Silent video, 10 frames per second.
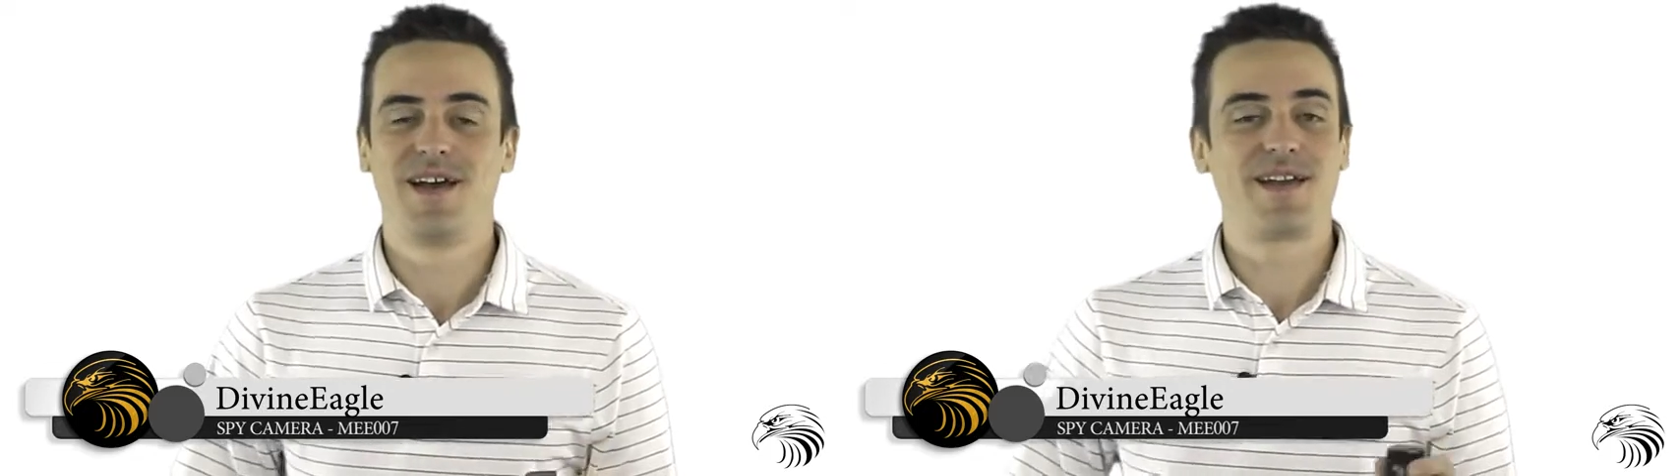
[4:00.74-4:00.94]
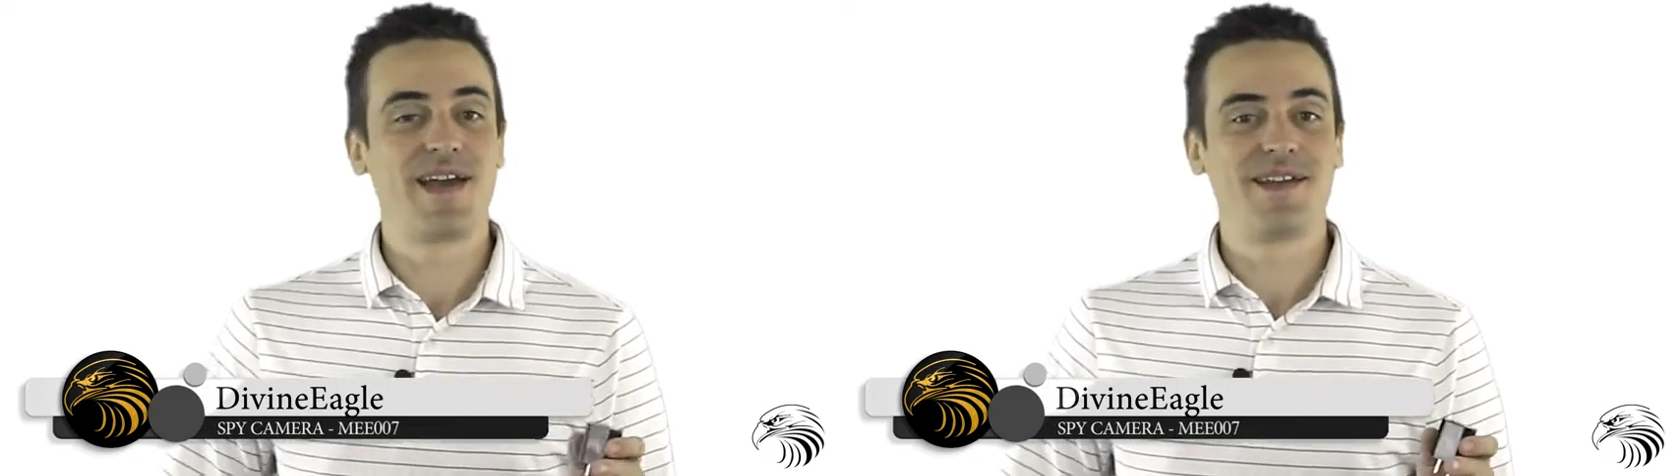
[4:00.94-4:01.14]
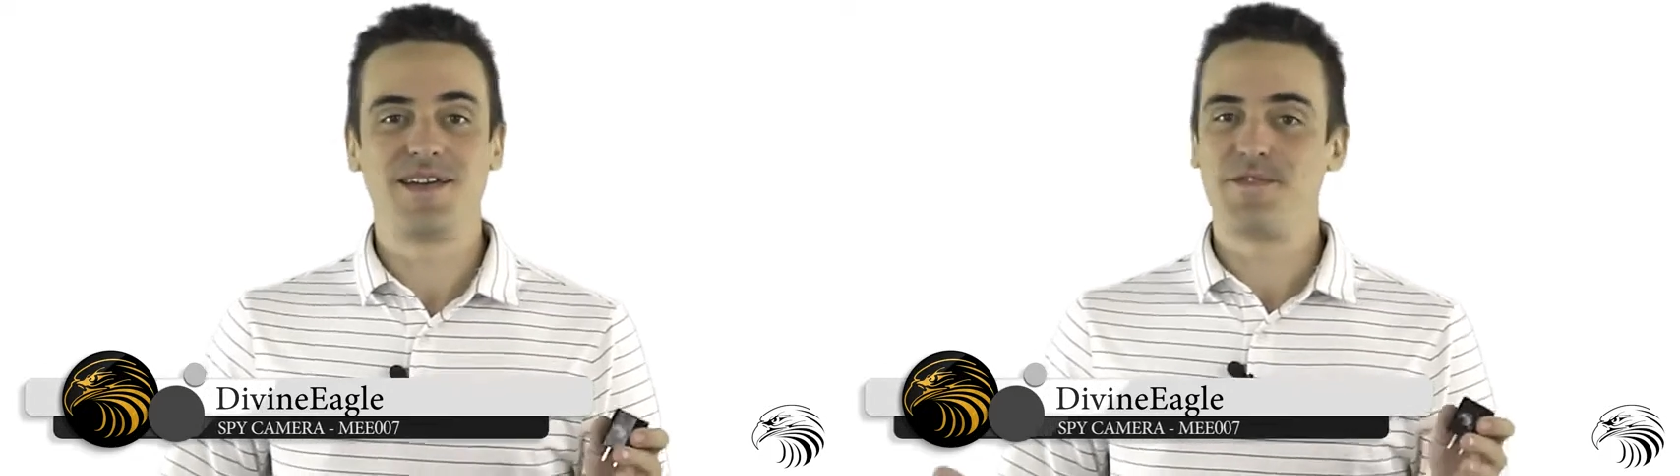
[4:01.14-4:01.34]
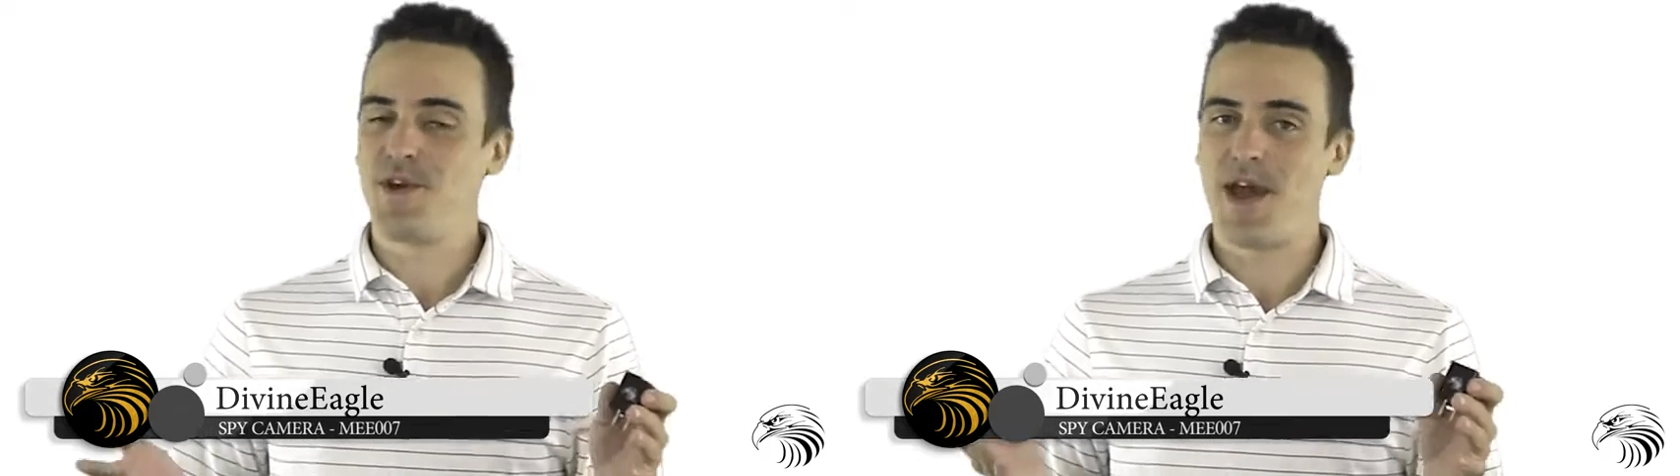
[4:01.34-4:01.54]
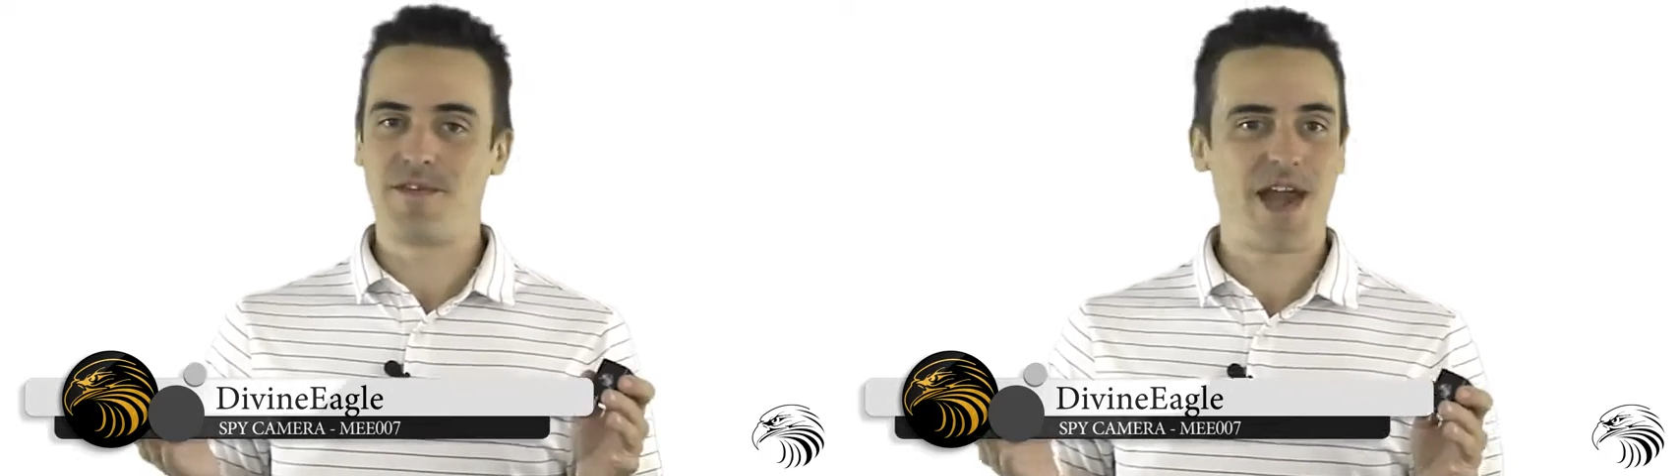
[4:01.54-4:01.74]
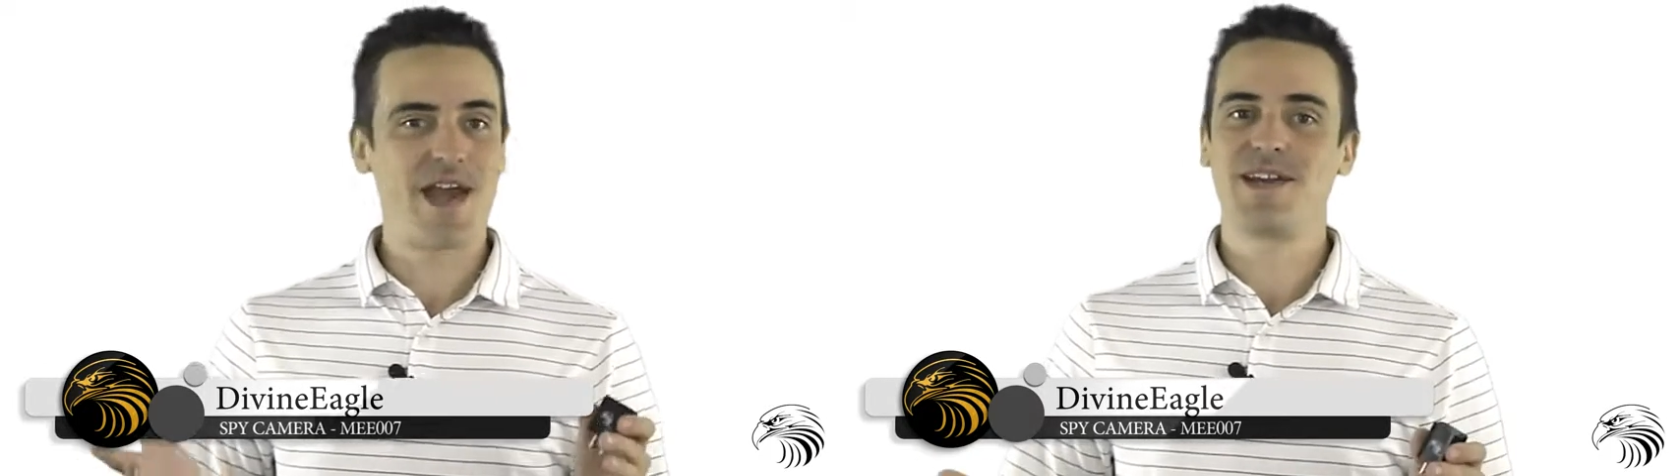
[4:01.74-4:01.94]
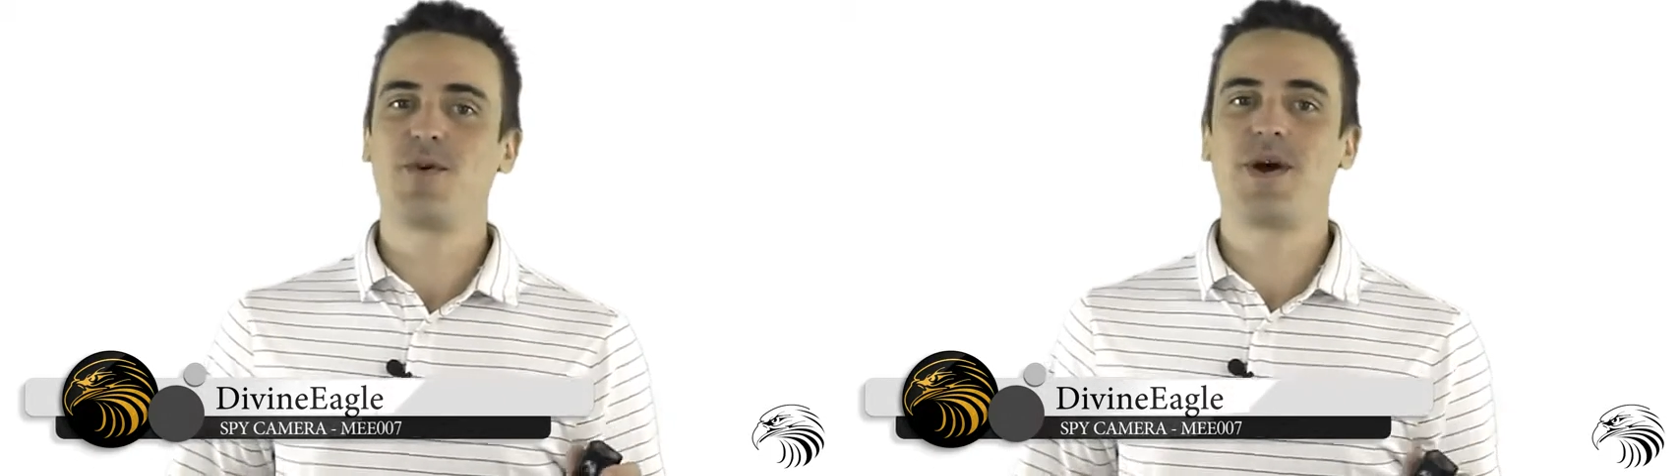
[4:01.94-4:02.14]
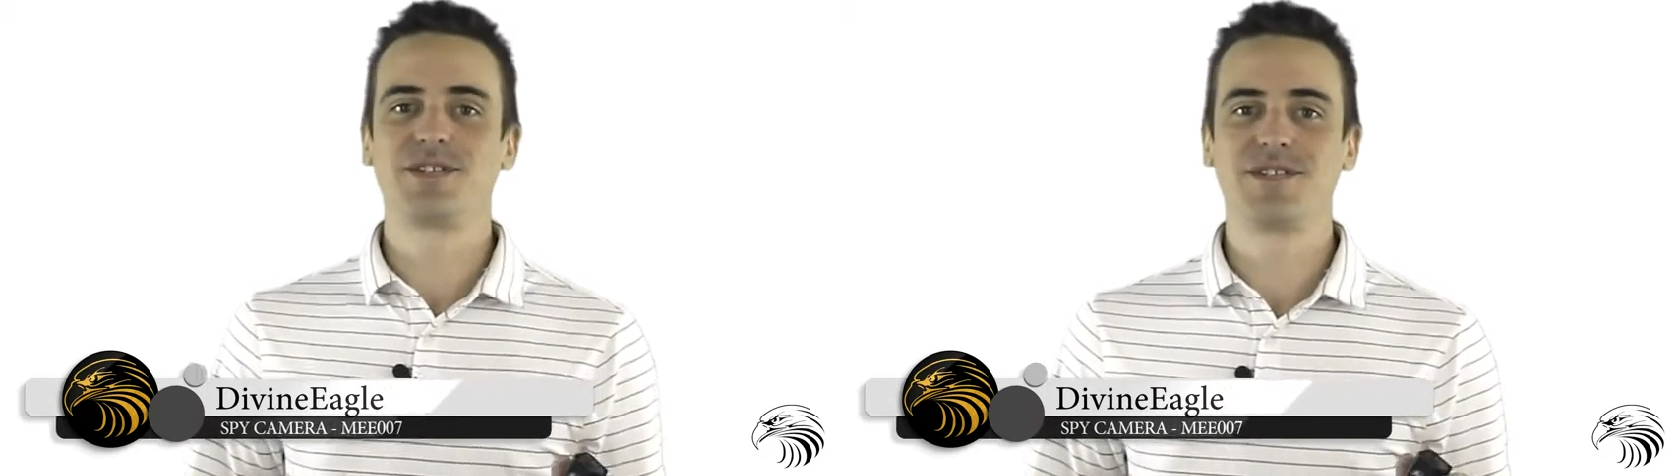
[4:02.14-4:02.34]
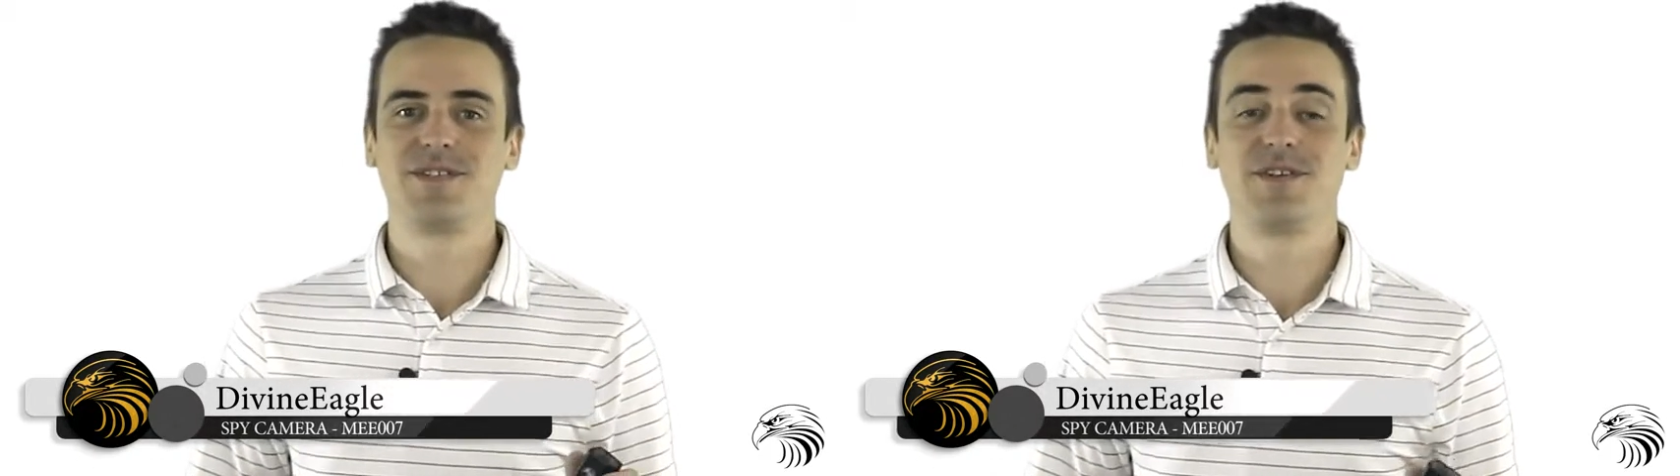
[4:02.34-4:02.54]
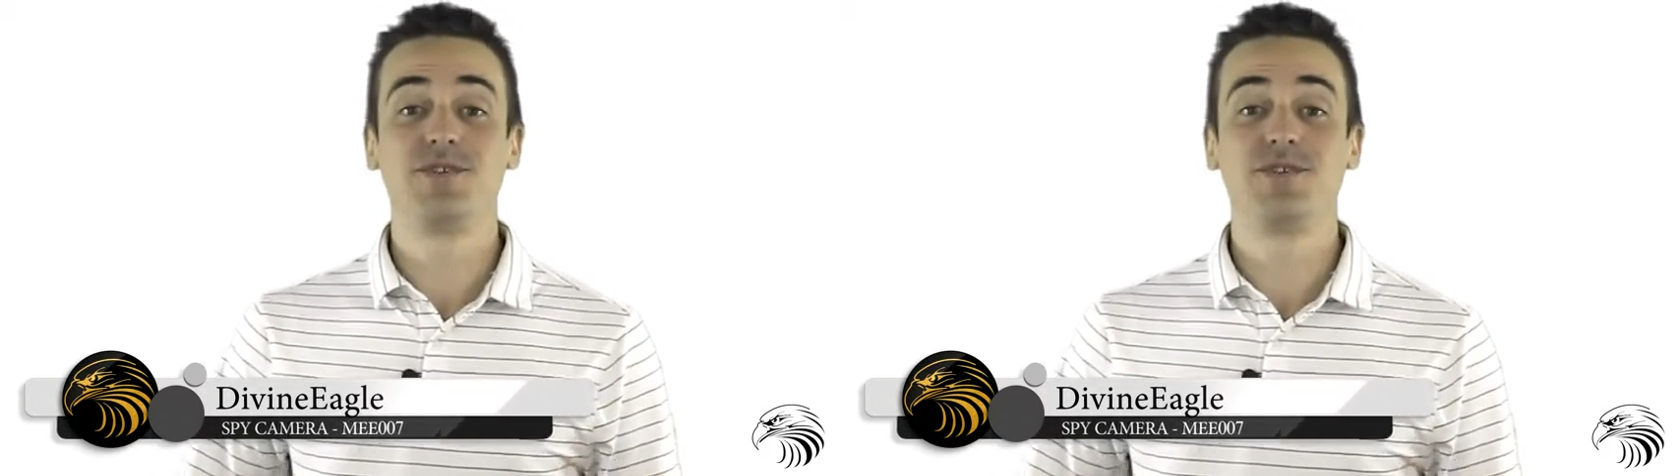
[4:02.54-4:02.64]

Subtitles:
Again, if you have any questions,